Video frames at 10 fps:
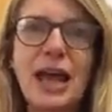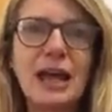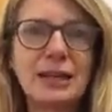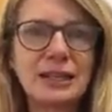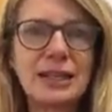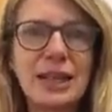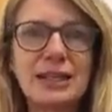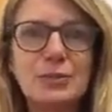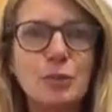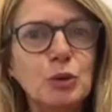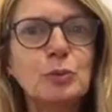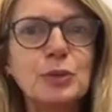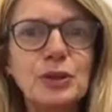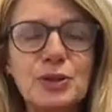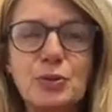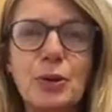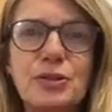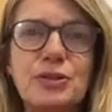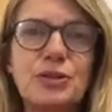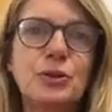access more books
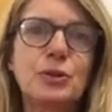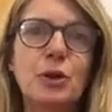whilst you're